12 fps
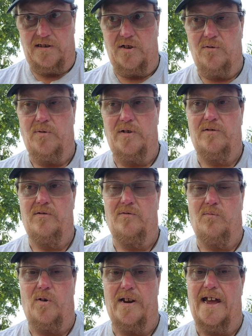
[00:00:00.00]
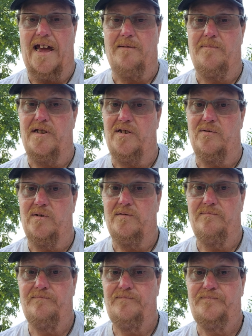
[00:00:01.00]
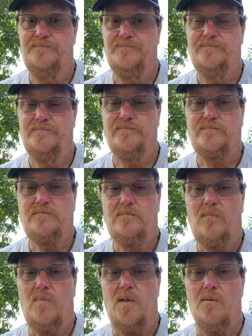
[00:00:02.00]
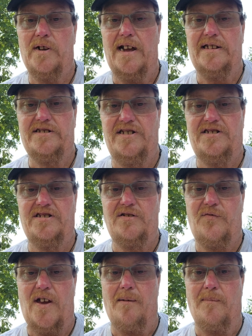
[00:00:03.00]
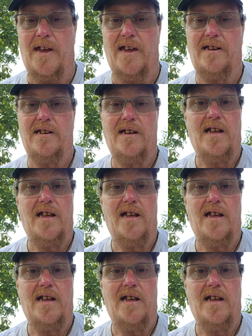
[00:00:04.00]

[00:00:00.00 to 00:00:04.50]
doing what I had been doing. Well, guys, this is a Fat Man.